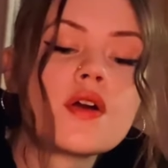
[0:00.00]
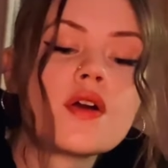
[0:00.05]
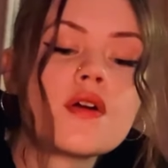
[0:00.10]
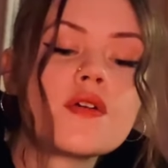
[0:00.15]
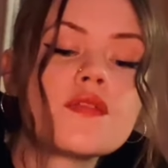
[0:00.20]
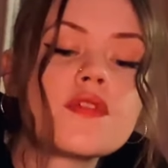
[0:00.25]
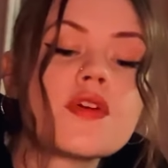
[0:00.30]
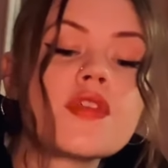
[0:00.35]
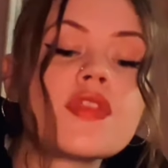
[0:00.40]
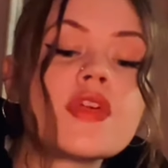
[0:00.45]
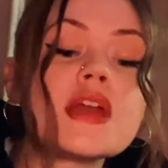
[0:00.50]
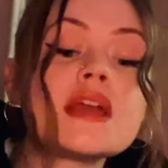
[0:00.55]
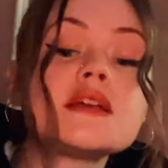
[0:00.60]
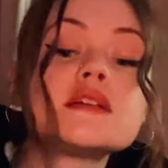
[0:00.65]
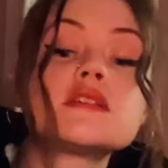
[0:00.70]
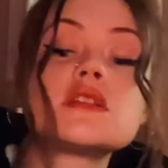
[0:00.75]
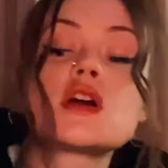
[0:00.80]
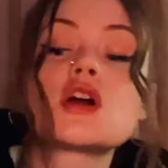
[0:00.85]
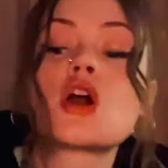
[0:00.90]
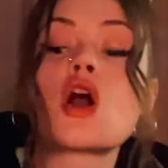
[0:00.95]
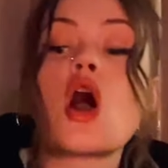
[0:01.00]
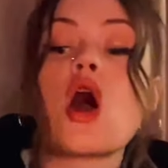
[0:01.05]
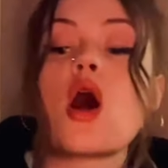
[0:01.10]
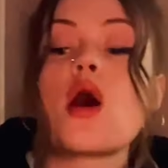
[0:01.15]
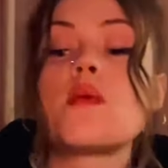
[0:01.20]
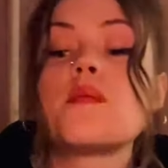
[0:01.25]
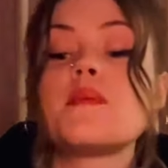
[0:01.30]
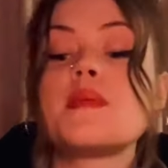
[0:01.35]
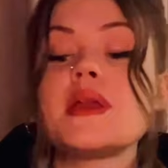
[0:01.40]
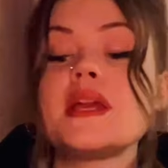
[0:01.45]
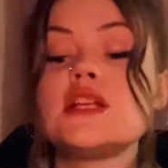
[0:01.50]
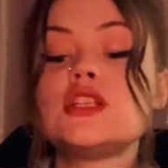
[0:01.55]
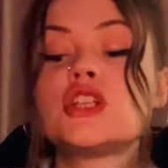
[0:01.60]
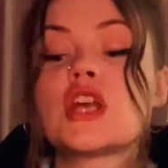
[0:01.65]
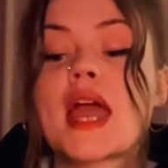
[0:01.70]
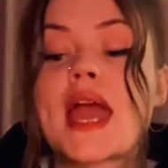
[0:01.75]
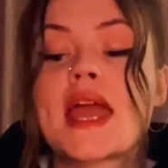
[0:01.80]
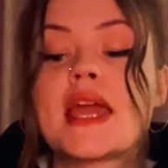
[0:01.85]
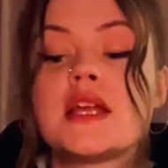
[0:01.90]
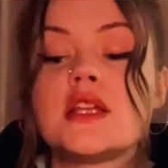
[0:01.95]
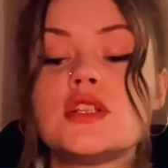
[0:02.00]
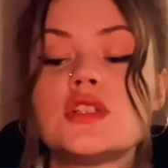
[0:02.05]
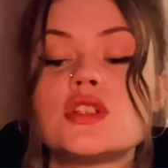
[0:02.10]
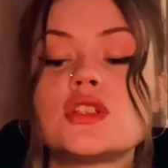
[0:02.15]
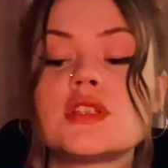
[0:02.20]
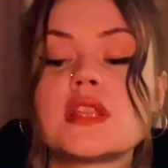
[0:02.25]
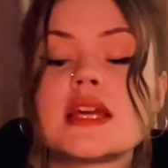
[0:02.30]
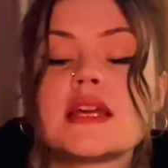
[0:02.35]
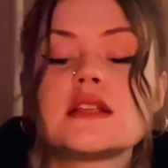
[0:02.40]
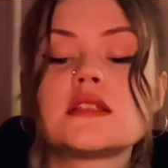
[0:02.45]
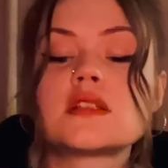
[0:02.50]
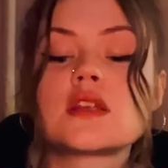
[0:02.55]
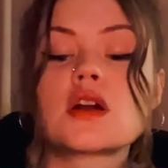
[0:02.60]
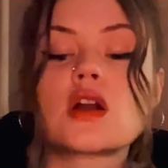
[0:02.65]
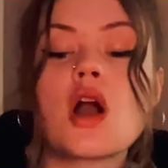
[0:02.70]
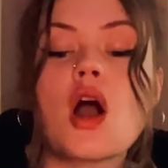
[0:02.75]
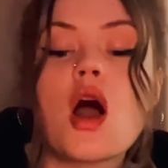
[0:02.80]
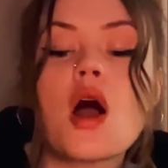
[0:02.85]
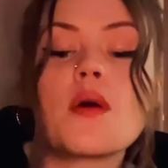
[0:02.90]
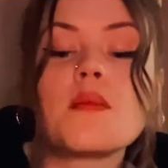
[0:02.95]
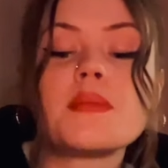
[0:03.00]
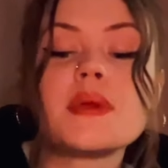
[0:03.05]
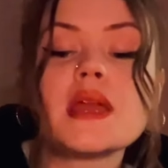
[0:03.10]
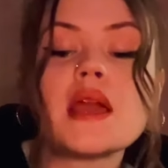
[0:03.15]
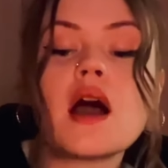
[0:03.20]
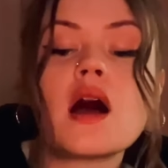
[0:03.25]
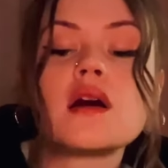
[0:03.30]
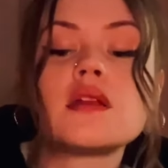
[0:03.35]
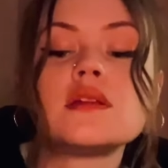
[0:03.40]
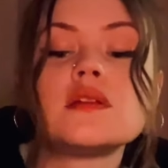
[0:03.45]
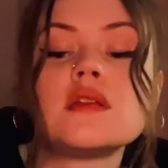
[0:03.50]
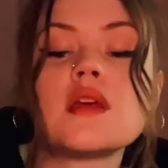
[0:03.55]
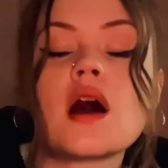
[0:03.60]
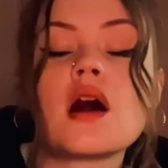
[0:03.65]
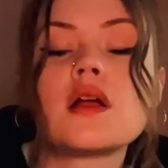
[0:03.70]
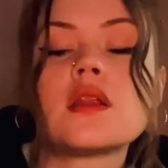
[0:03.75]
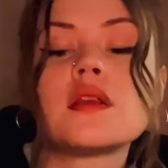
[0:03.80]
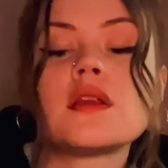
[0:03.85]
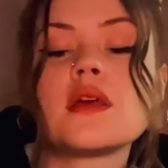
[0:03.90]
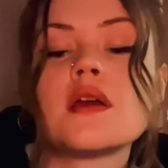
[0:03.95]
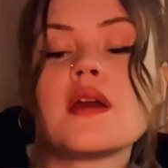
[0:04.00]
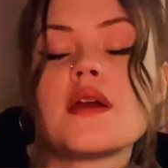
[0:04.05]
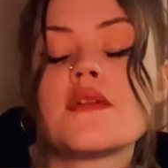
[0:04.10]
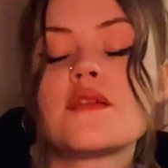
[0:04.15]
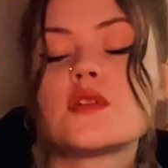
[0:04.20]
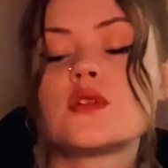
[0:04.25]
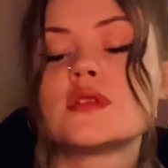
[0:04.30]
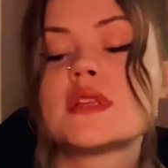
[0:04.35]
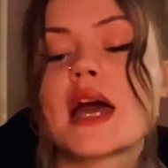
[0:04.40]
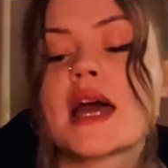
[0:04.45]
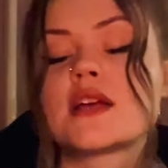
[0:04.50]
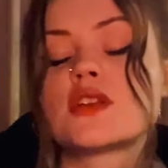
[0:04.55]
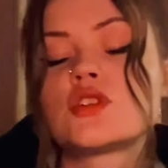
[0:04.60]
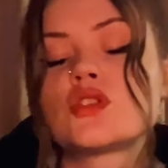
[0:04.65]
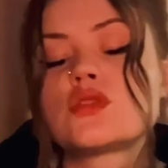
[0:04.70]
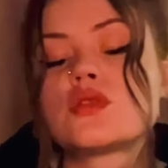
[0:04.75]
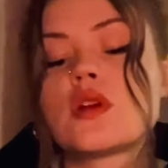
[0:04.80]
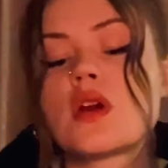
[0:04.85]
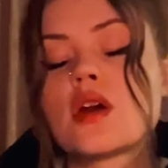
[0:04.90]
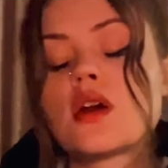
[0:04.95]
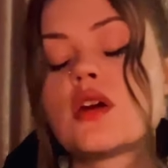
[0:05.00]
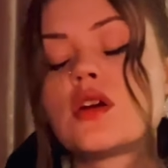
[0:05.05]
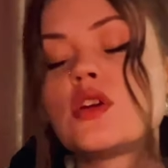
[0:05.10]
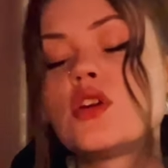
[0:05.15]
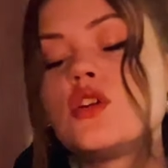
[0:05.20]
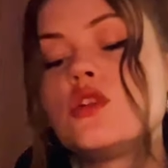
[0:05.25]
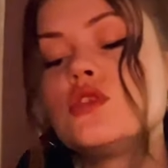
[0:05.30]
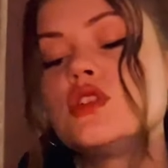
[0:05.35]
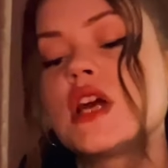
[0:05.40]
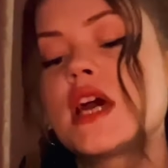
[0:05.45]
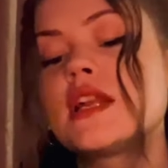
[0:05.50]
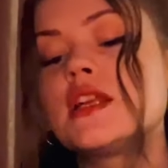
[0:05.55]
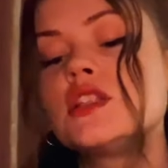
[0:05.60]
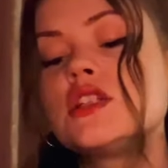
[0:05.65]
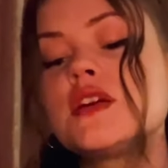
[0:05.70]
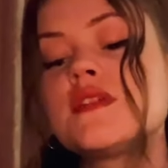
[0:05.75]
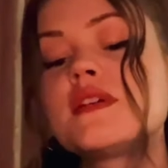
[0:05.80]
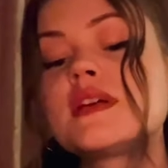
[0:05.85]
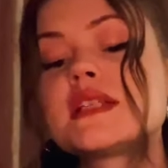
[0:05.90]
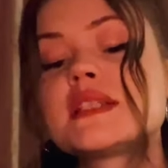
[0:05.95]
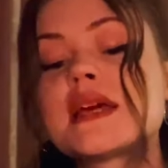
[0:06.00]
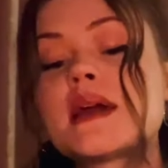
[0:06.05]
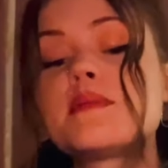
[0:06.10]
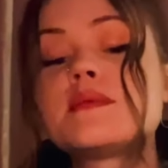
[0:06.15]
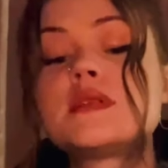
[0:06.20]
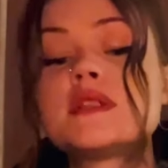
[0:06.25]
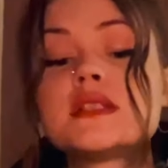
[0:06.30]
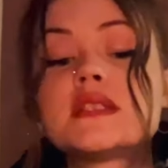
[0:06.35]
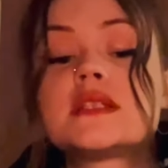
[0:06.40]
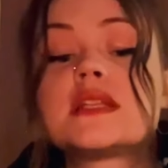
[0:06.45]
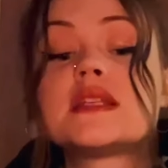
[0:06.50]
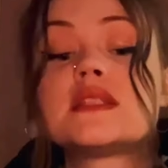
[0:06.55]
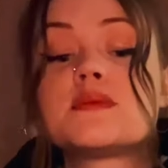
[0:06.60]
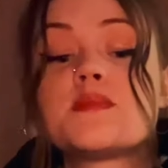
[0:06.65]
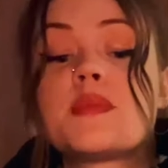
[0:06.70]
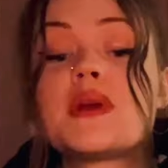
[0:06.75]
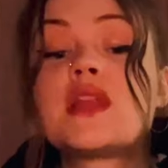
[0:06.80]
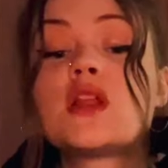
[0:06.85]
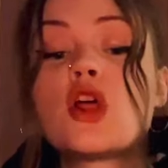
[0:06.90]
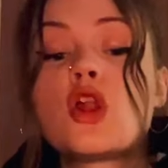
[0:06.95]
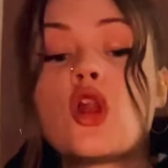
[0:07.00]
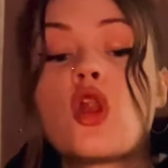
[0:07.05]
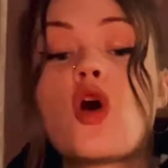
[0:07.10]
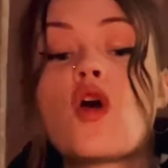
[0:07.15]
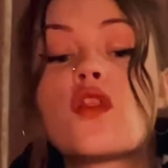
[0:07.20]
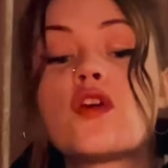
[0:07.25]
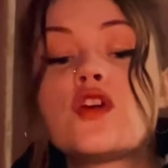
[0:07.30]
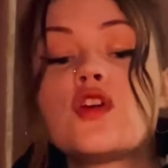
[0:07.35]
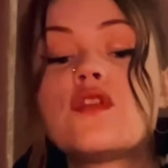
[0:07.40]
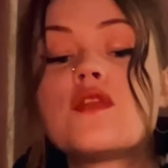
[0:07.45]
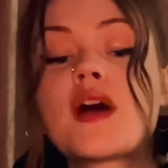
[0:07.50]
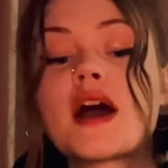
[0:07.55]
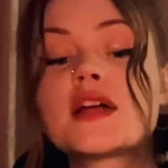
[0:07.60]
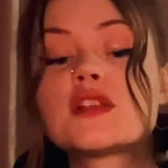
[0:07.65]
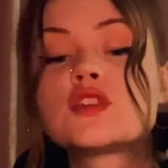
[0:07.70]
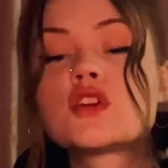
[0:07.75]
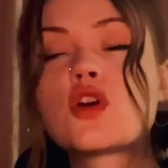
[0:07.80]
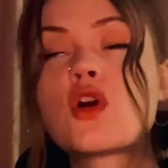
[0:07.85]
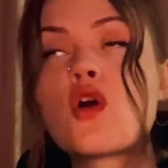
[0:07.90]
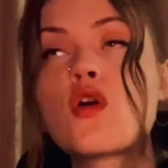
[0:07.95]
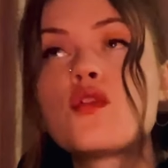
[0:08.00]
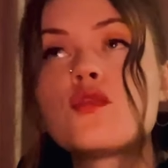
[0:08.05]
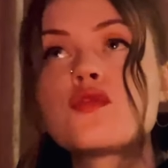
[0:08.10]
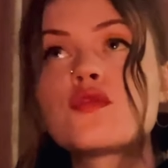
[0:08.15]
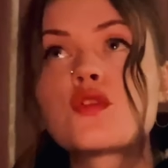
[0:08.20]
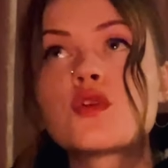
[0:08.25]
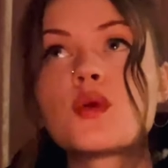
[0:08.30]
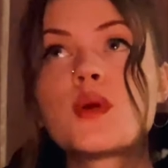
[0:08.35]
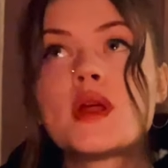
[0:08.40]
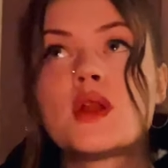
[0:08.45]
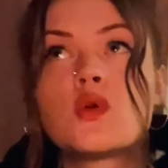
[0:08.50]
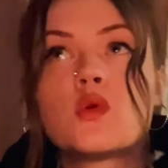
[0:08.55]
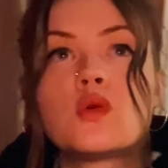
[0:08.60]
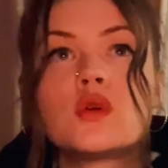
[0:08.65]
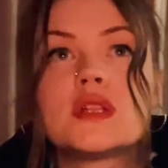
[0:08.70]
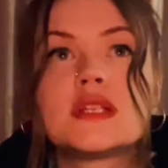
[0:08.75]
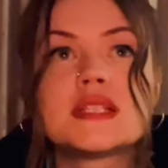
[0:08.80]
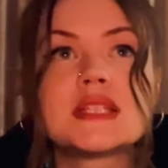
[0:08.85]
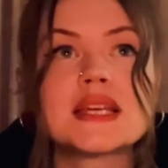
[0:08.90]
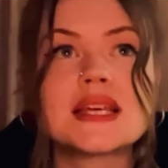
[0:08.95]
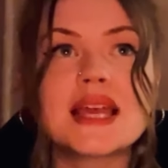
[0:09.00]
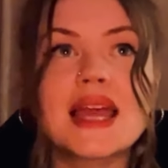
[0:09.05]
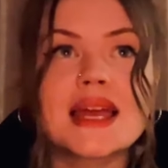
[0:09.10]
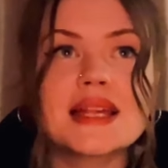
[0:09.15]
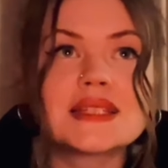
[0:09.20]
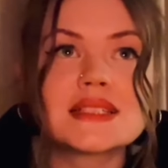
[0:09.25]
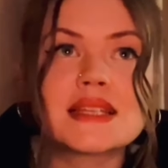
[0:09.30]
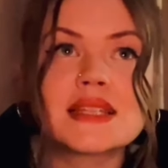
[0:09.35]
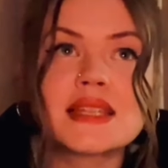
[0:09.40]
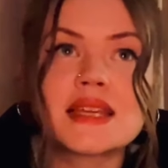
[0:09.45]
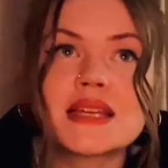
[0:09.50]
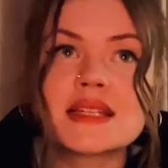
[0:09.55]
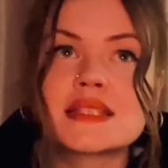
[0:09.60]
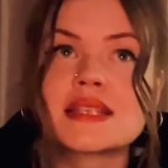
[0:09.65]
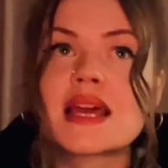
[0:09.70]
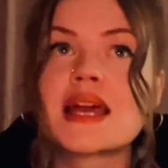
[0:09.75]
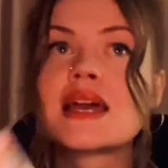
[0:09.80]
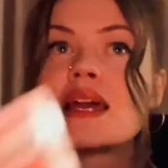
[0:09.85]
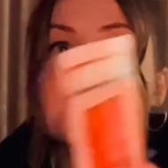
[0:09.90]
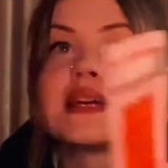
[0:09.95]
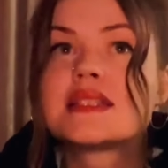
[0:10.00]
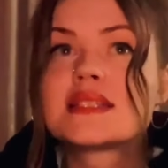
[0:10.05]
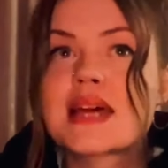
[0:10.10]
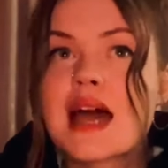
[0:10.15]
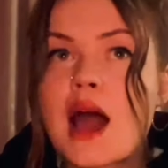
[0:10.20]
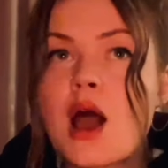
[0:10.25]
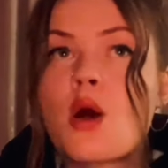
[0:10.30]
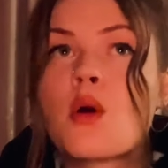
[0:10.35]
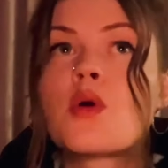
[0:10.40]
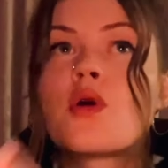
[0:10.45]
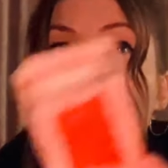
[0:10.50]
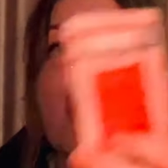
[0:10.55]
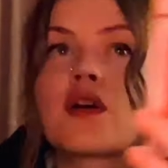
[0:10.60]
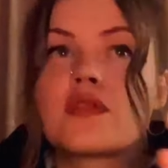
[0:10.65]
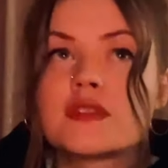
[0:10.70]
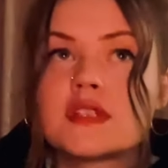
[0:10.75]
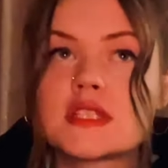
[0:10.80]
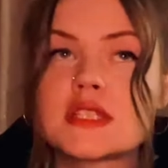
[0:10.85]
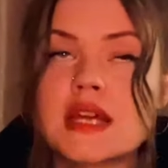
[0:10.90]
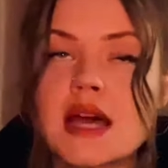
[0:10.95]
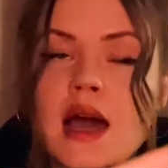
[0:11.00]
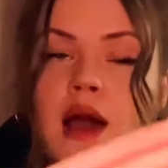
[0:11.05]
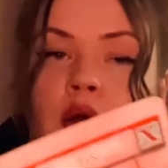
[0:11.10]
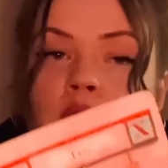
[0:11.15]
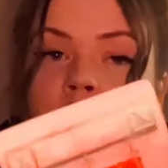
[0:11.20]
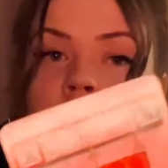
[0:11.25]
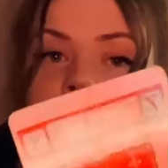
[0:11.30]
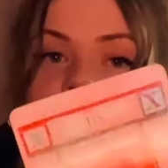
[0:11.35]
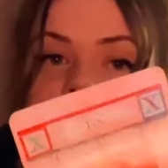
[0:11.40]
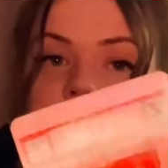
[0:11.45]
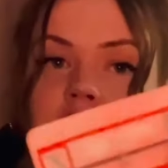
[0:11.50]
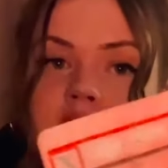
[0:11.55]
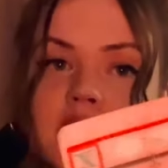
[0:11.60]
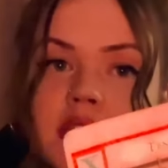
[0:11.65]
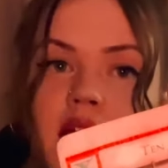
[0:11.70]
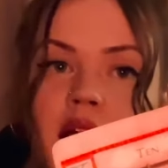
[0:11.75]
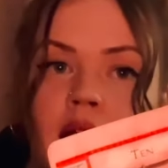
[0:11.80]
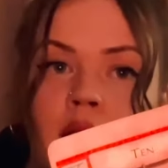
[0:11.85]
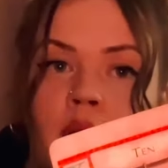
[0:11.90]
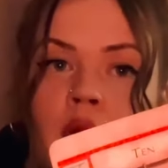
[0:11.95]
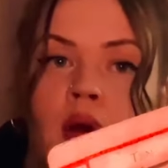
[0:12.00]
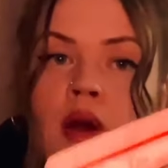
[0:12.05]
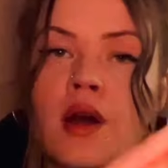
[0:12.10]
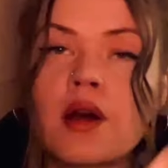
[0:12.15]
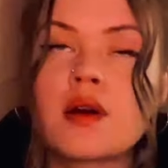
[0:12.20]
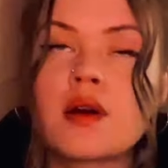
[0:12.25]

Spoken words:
For things that can't be changed, things that can't be undone. It feels like a huge energy of acceptance. There's been a lot that you've had to go through in order to get to this tower after tower after tower.